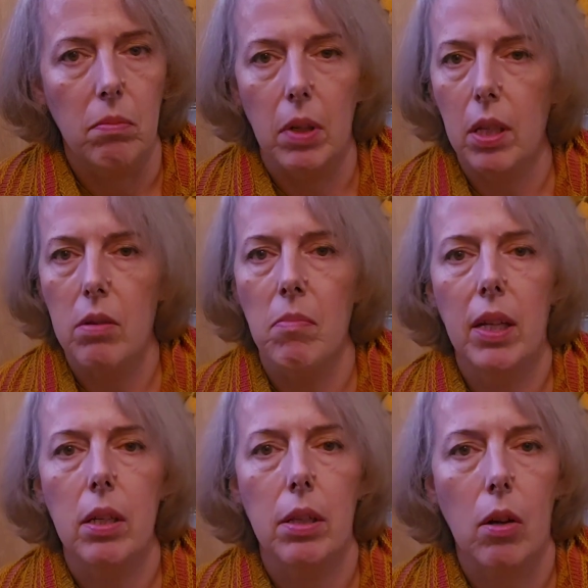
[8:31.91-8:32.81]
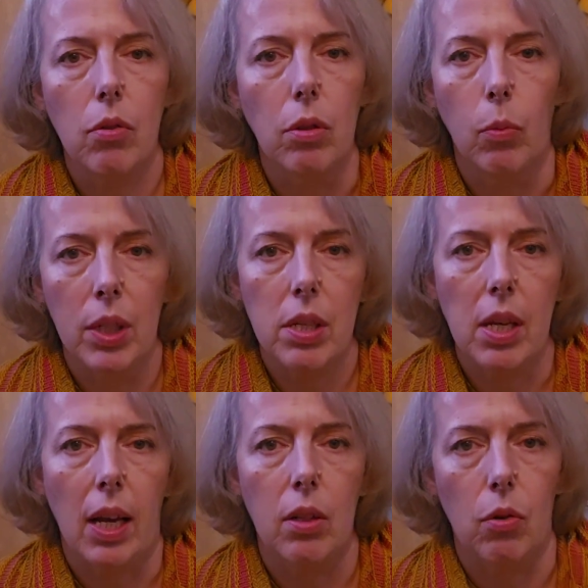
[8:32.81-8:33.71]
it doesn't matter, they order 1
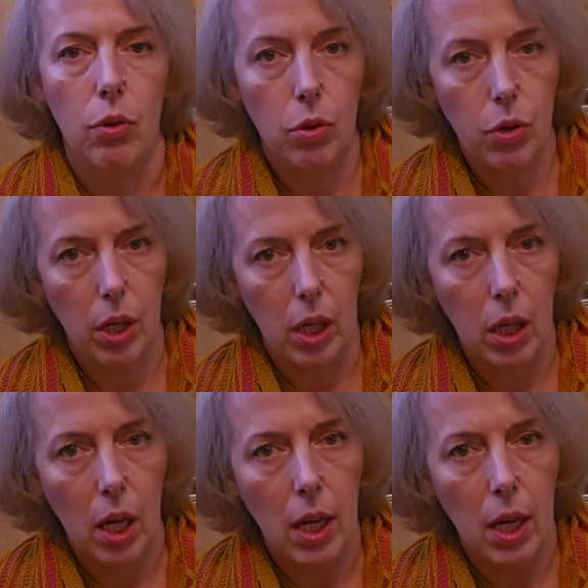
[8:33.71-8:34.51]
skein or 3,